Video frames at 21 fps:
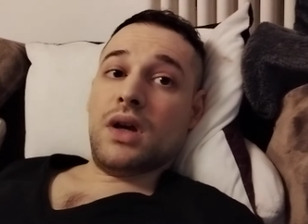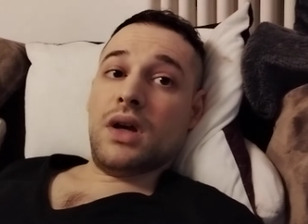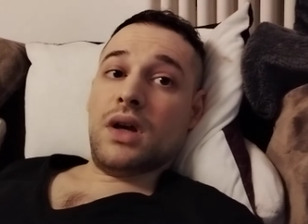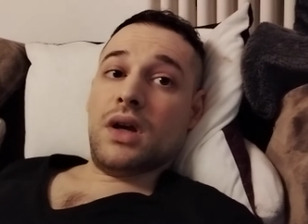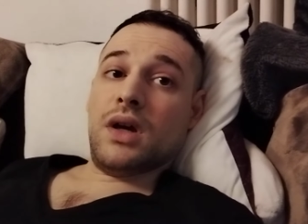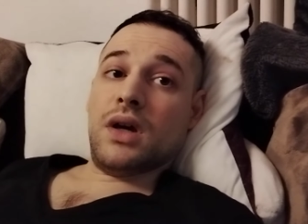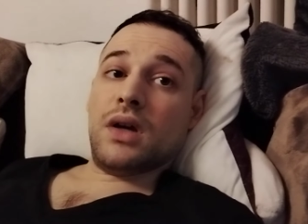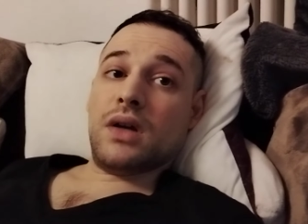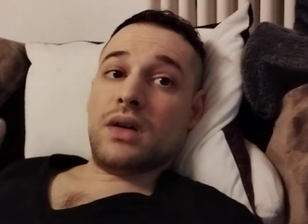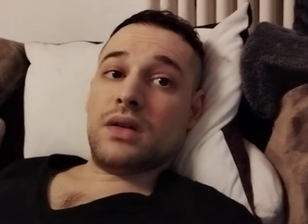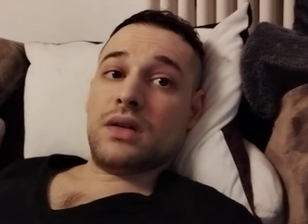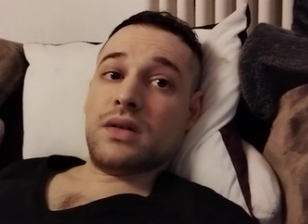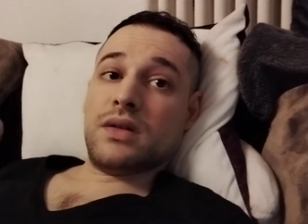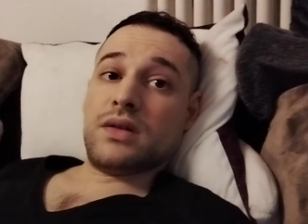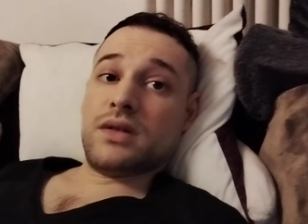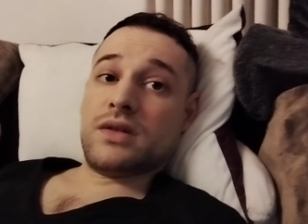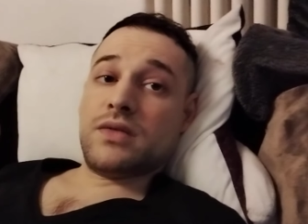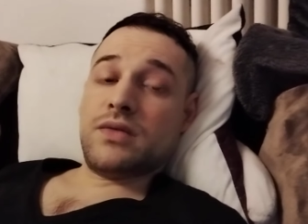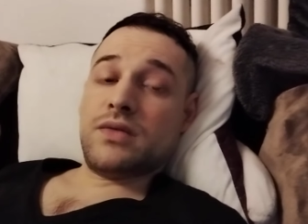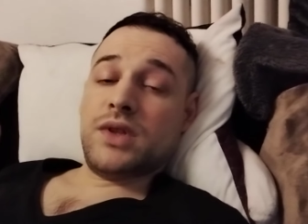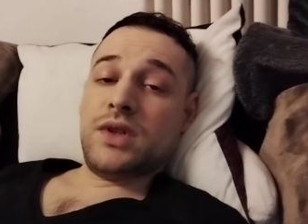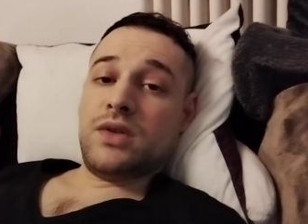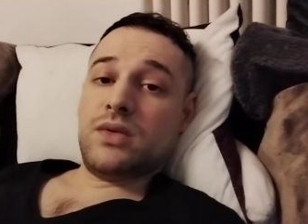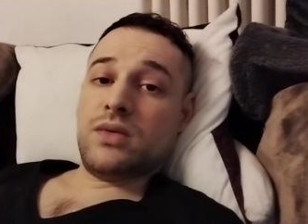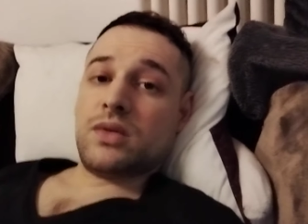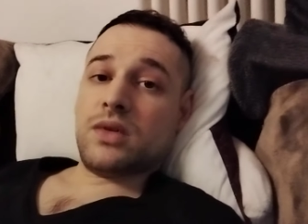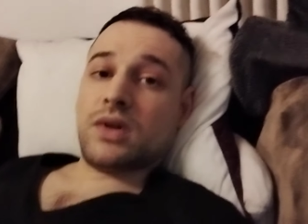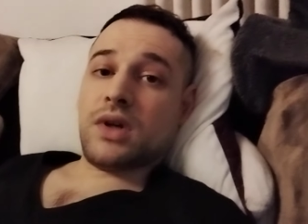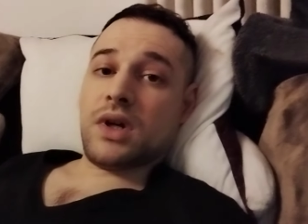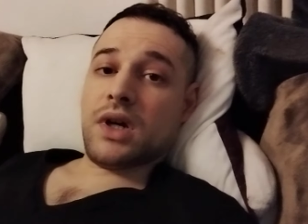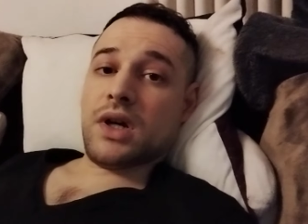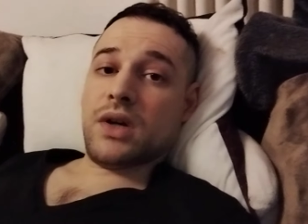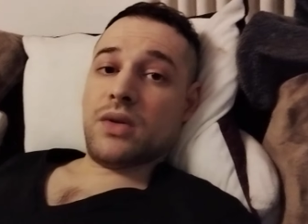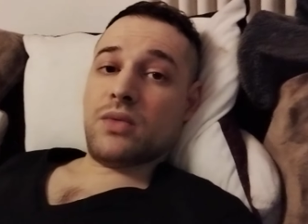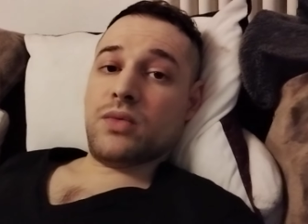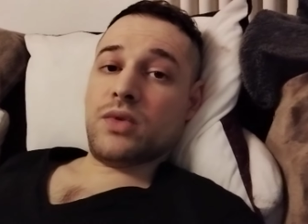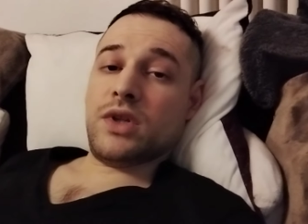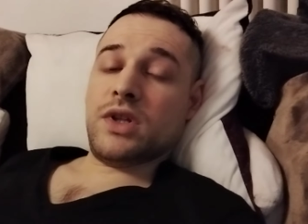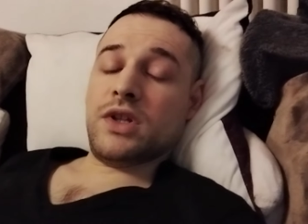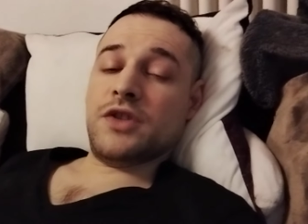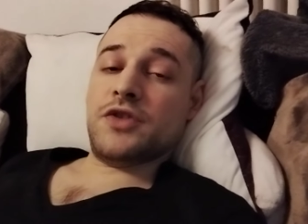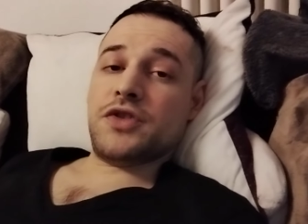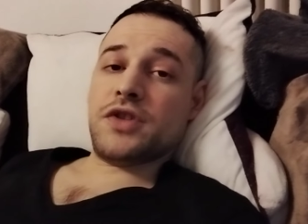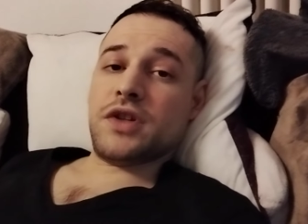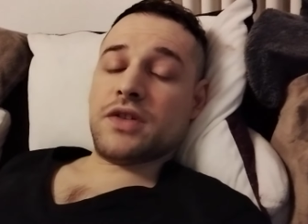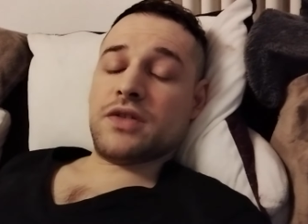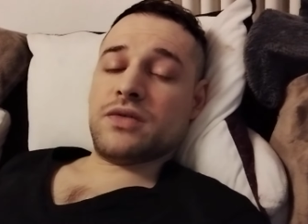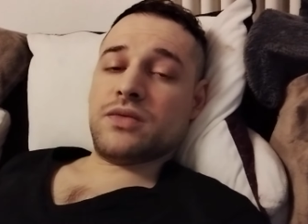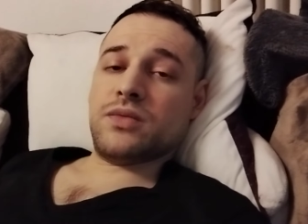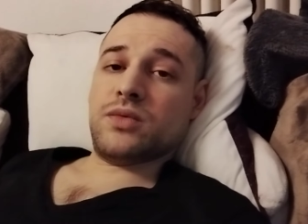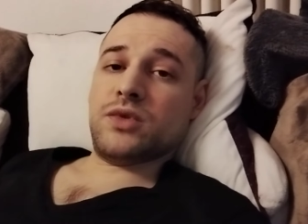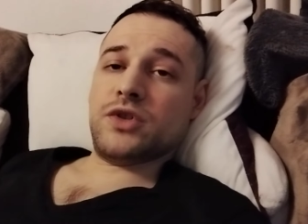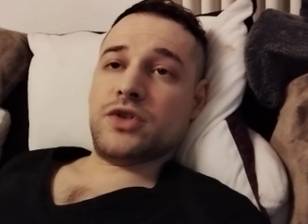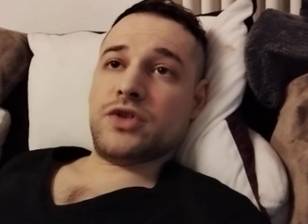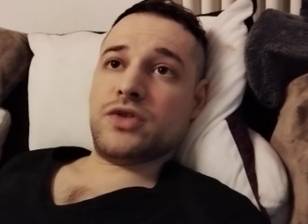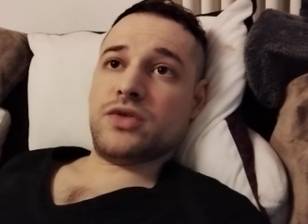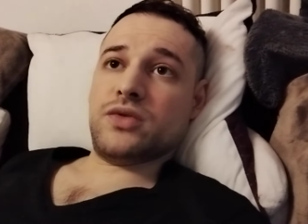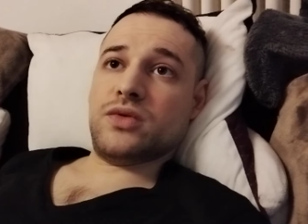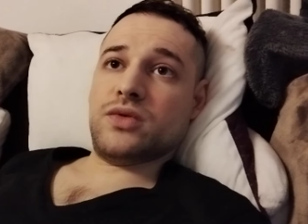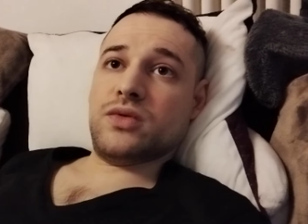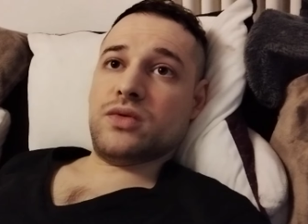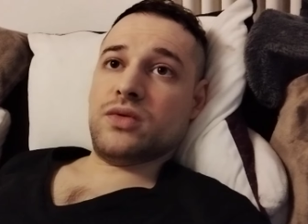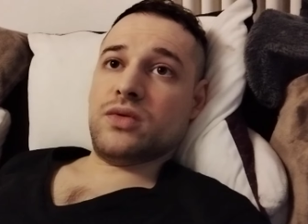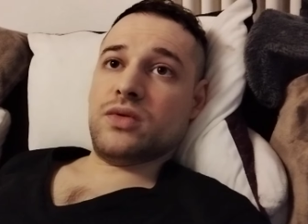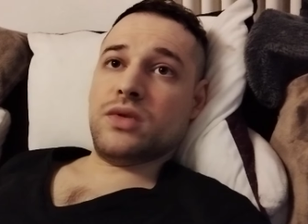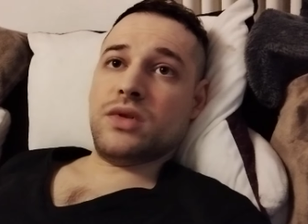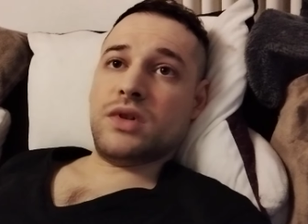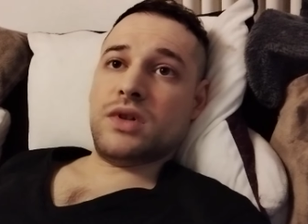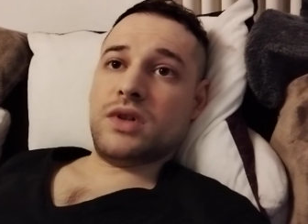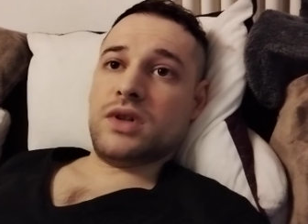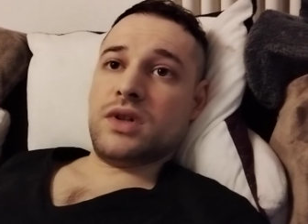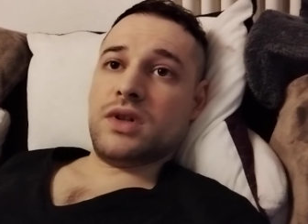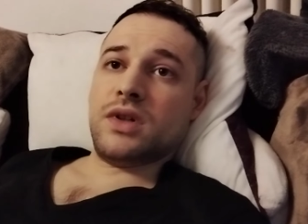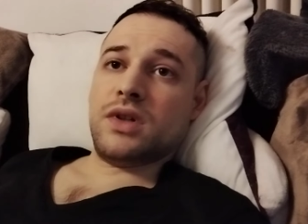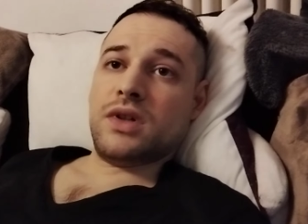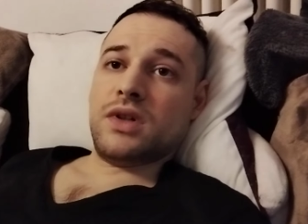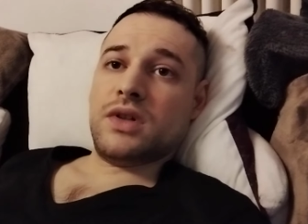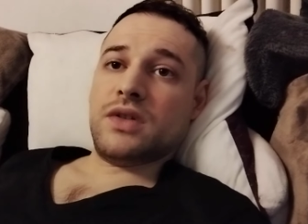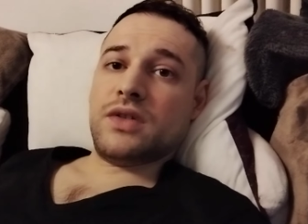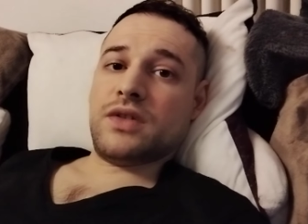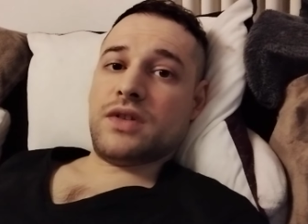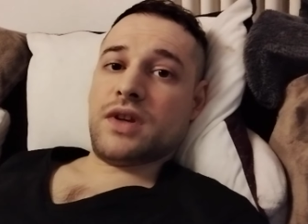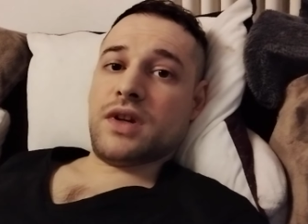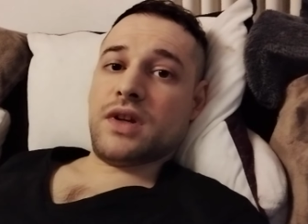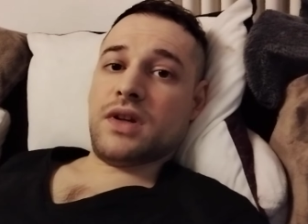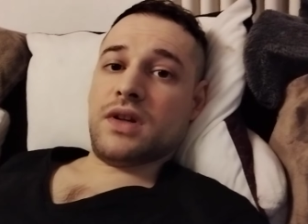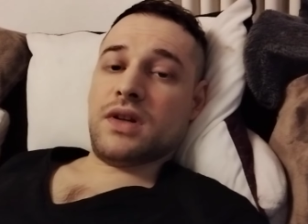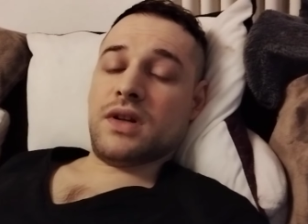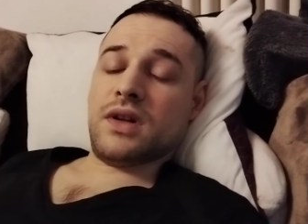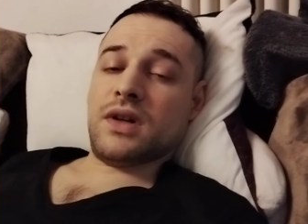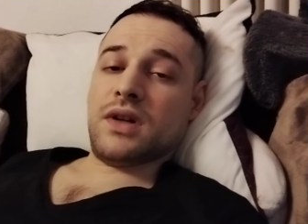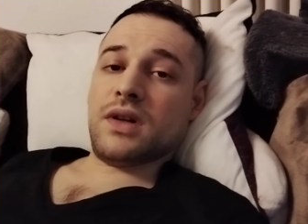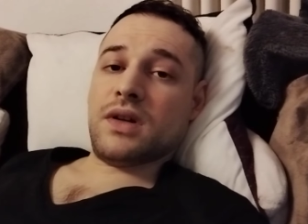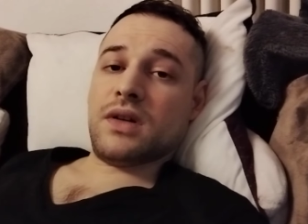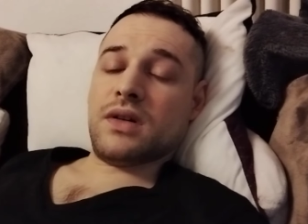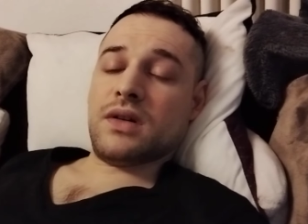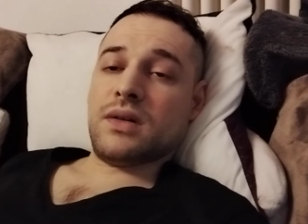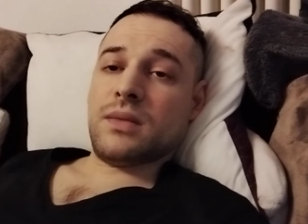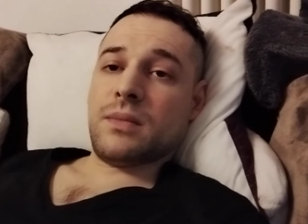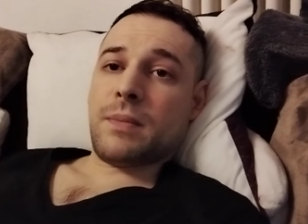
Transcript: And in this video I really just wish to say, like,